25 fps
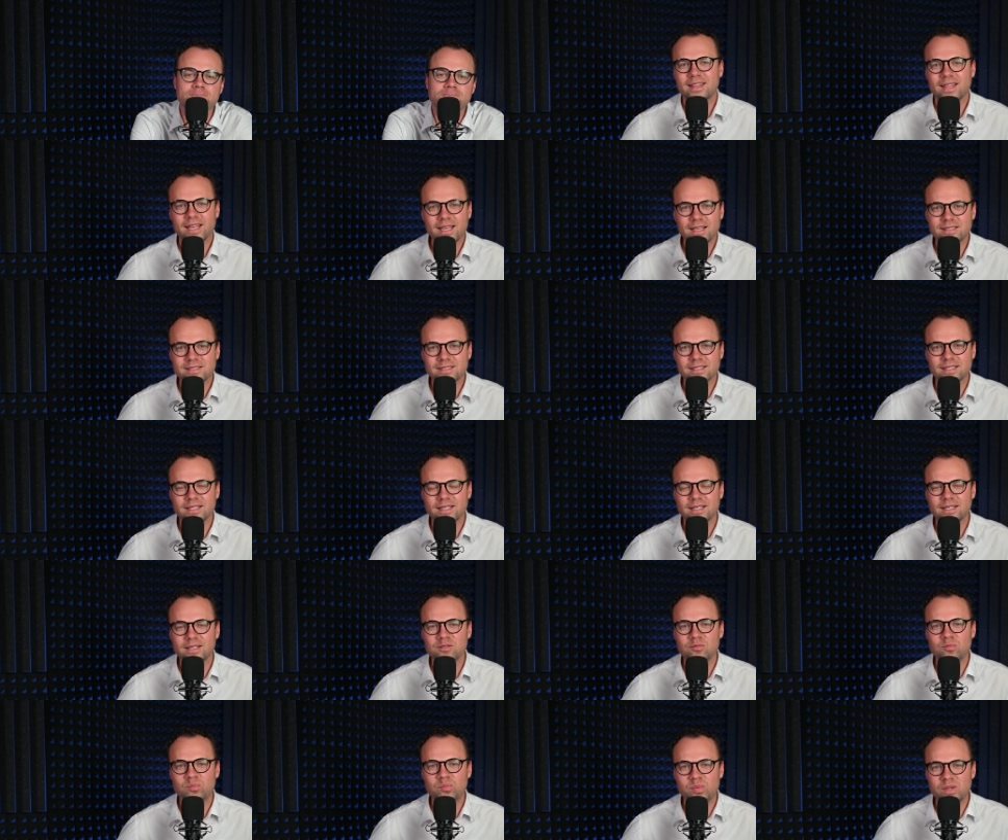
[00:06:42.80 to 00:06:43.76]
Thanks
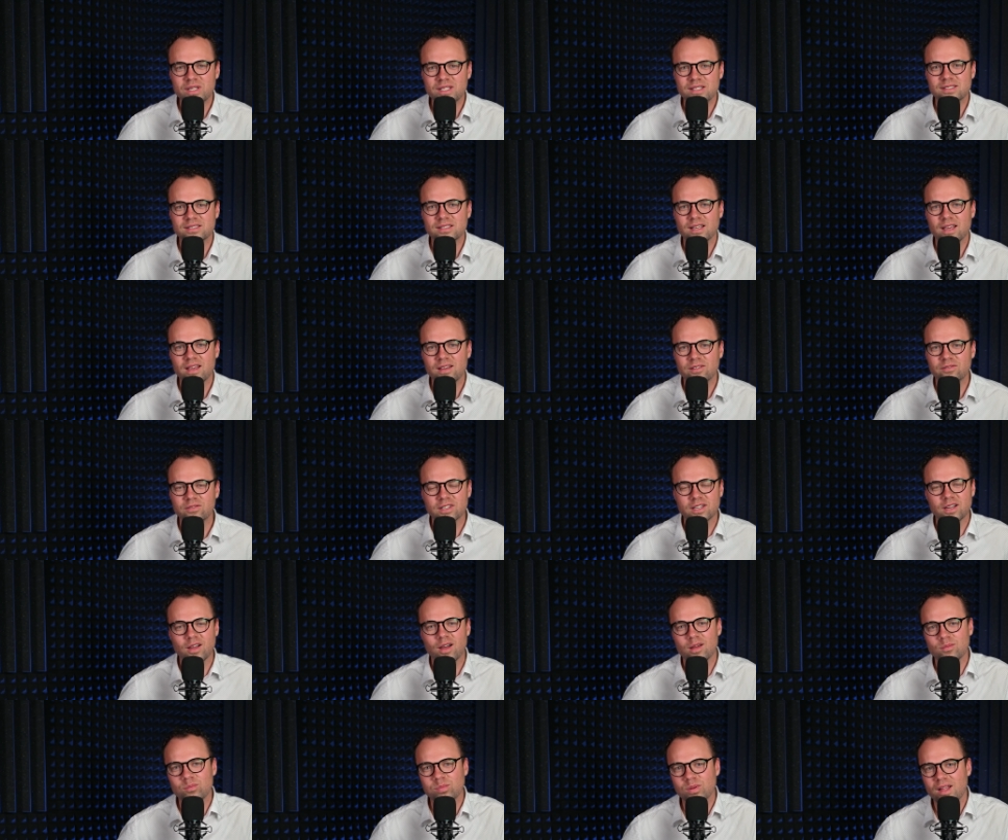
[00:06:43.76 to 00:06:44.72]
again. Be safe and
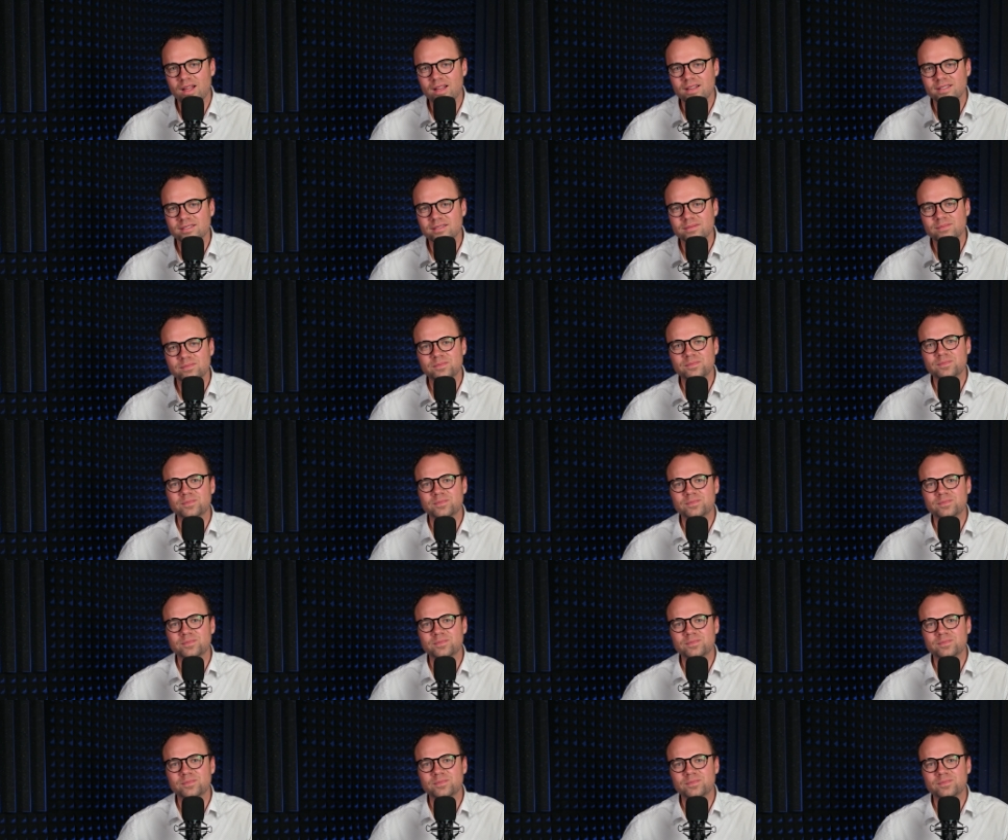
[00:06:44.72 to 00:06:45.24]
God bless.